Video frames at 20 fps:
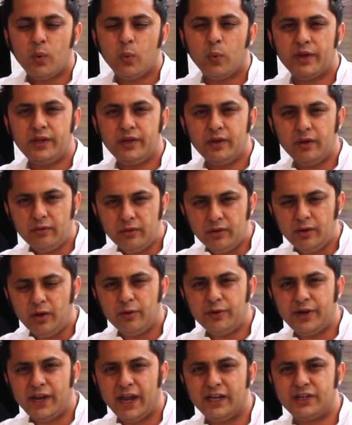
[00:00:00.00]
When you're on
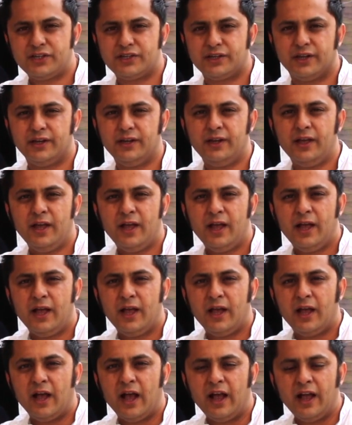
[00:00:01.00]
location,
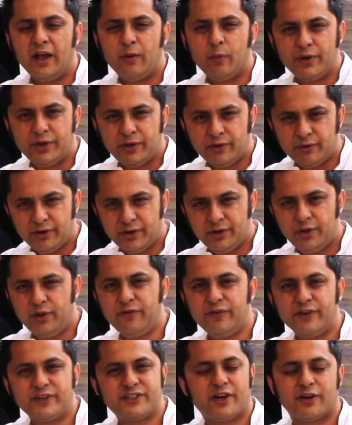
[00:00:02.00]
when you're a
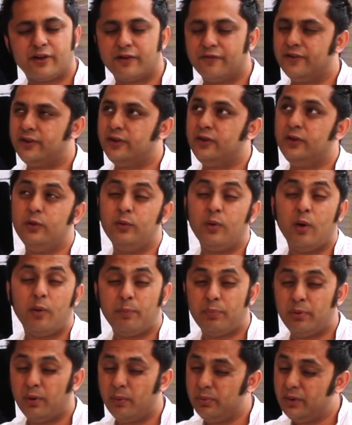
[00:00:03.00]
new photographer, you
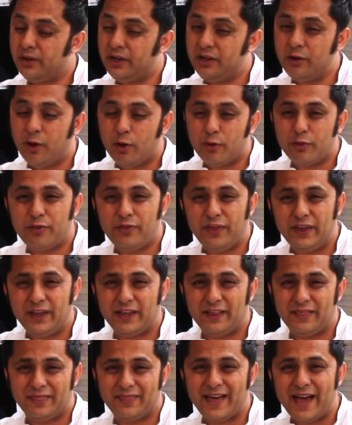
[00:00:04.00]
are probably not
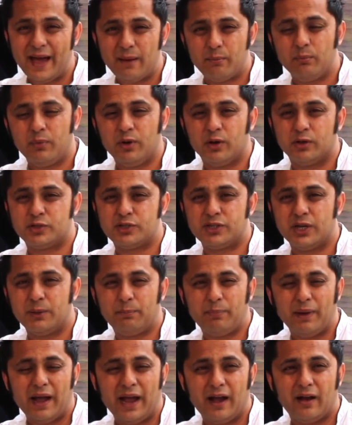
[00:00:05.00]
thinking that much
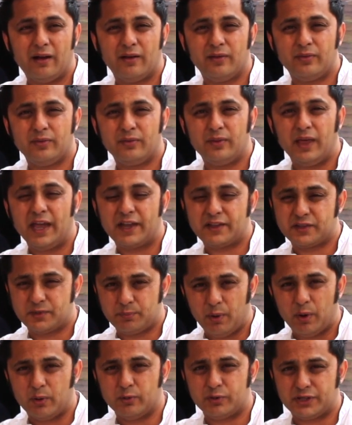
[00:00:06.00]
about
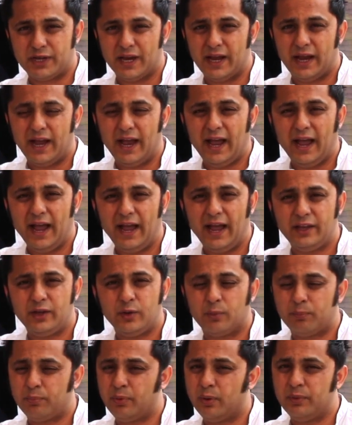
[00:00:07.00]
exposure.
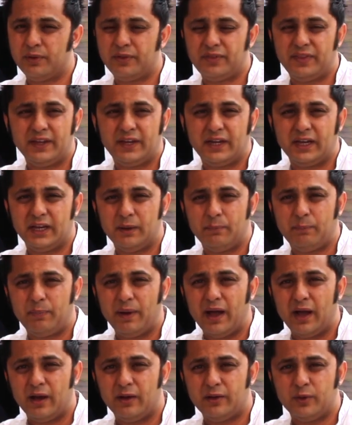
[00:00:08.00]
You're probably thinking
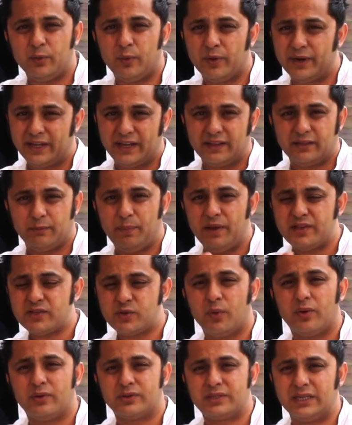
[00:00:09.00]
about you want to get the
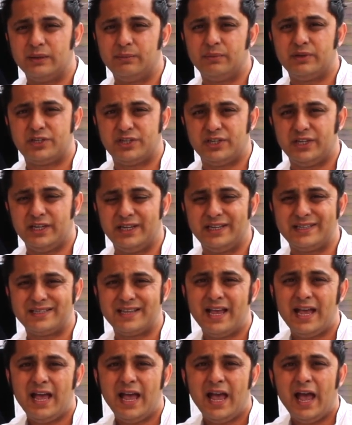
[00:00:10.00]
best quality
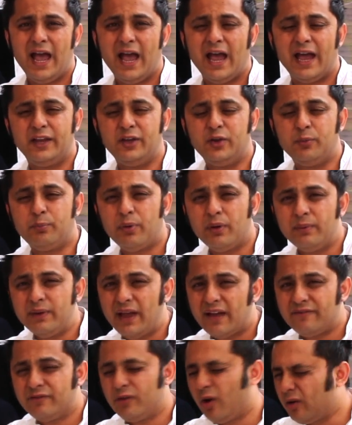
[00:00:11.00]
images, and you
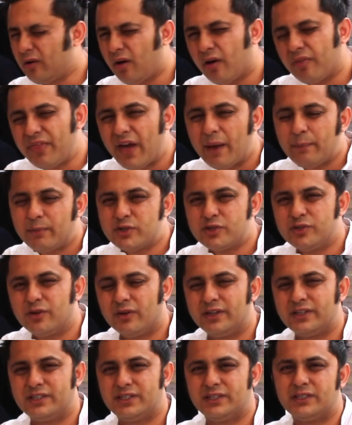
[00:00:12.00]
probably have not got that much
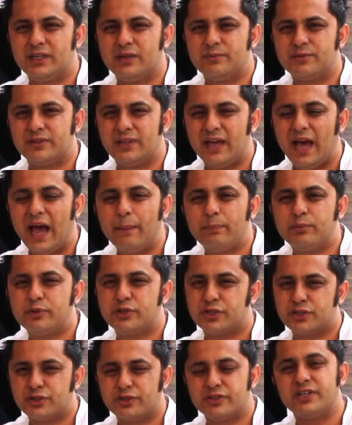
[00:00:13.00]
knowledge in terms of the
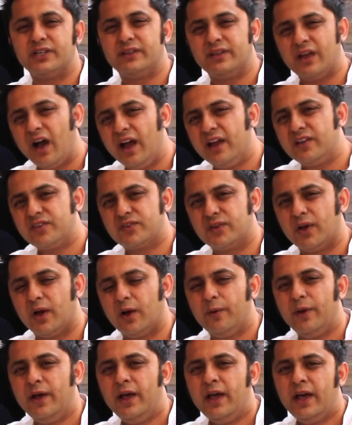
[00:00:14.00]
aperture, shutter and the
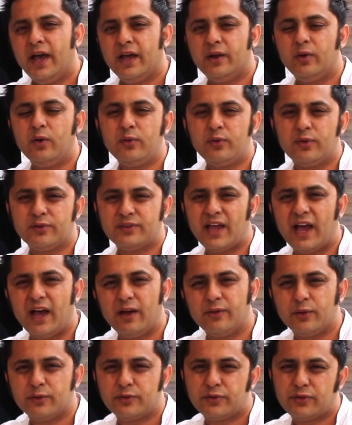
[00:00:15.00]
ISO and all those
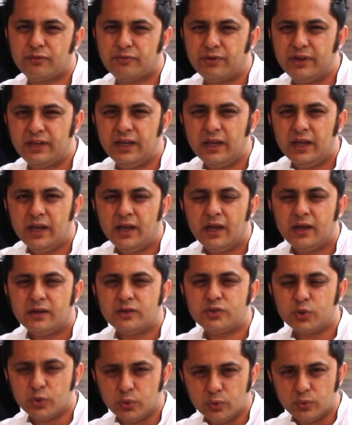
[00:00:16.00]
how those 3
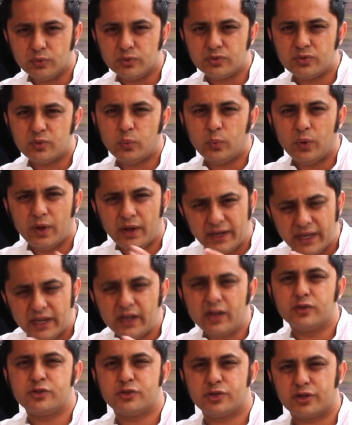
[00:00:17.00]
tools work
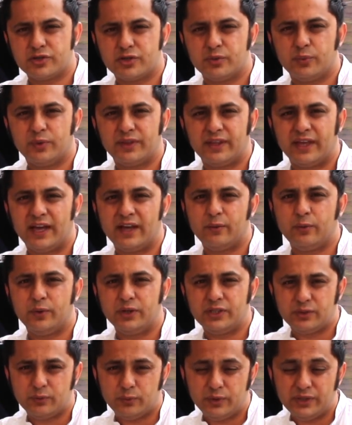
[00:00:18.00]
in conjunction
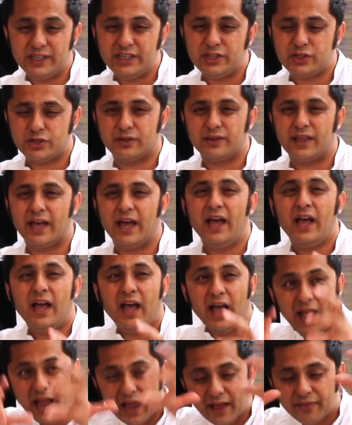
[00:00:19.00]
with each other
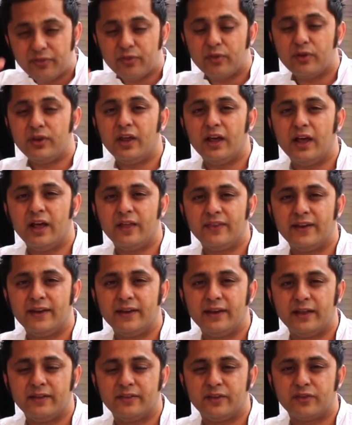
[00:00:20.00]
and
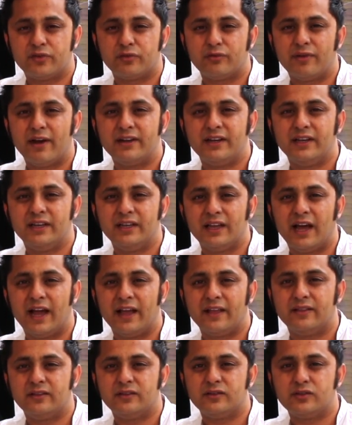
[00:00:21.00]
the surrounding
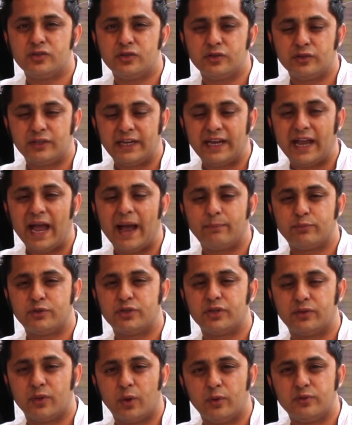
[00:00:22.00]
light to
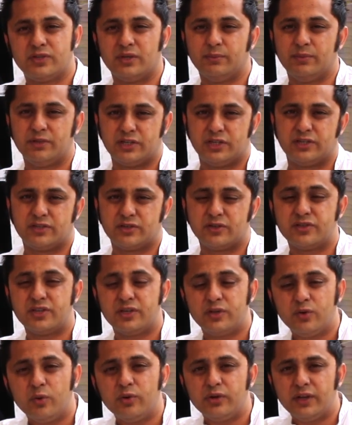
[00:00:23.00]
capture those images. So
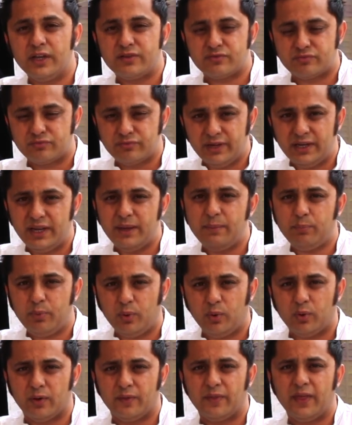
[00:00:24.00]
it's really
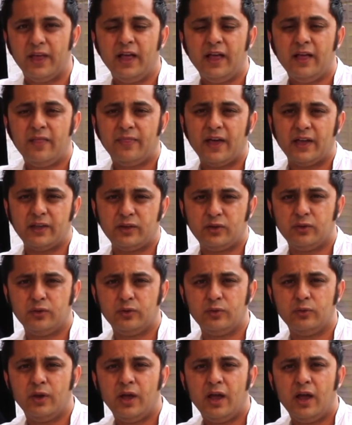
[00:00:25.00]
important that
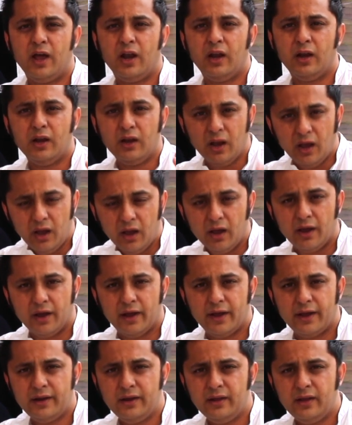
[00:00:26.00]
you
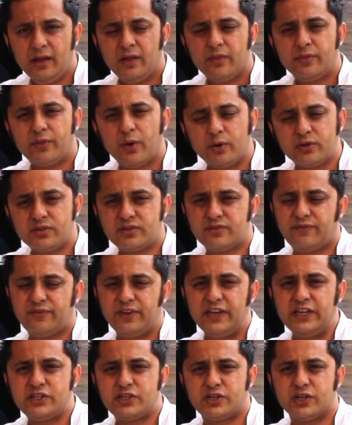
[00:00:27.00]
learn those
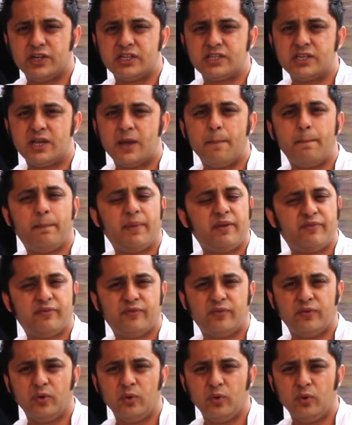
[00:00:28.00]
features
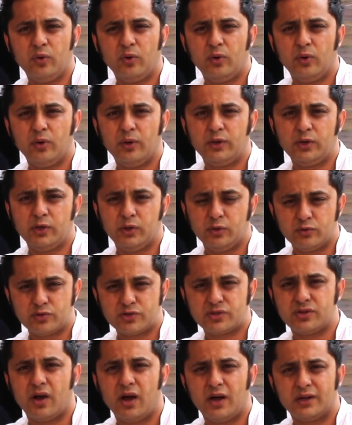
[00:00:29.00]
before you
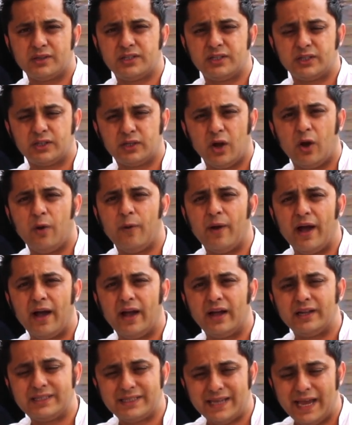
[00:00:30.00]
start to go
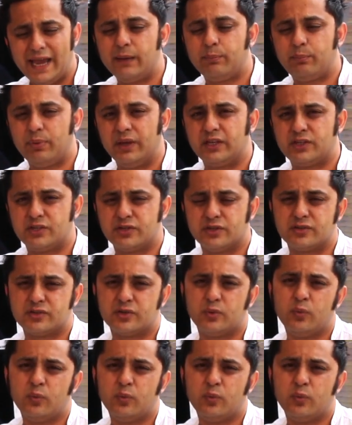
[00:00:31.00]
out and take pictures.